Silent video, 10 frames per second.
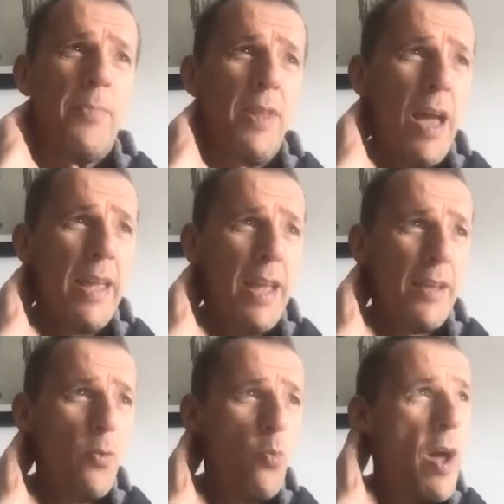yeah, he
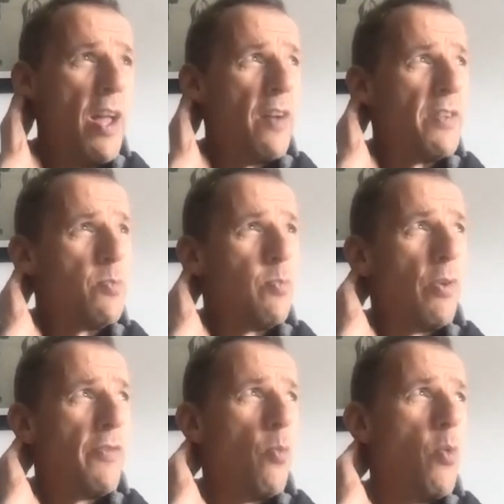had the weight of his
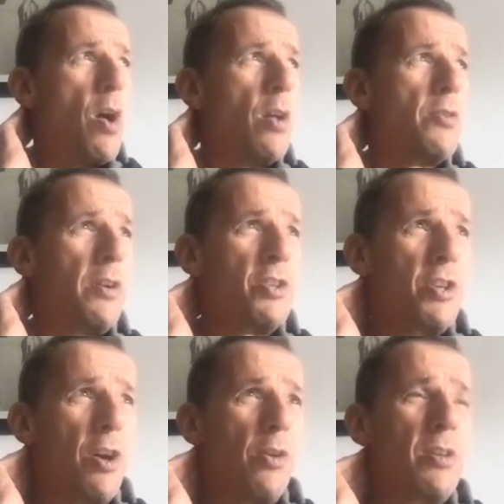of the world on his
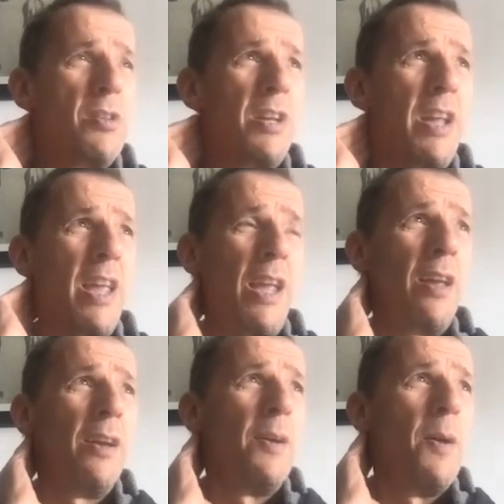shoulders, and
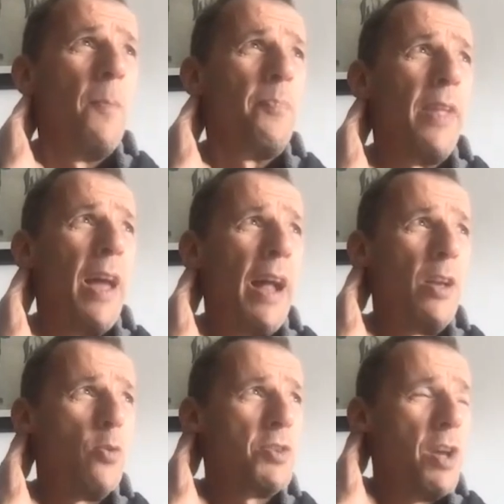he and
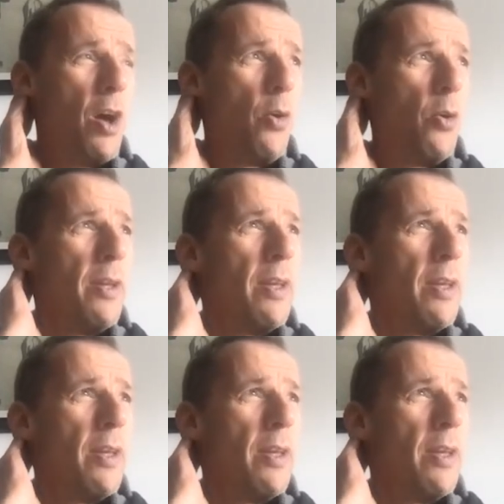he also,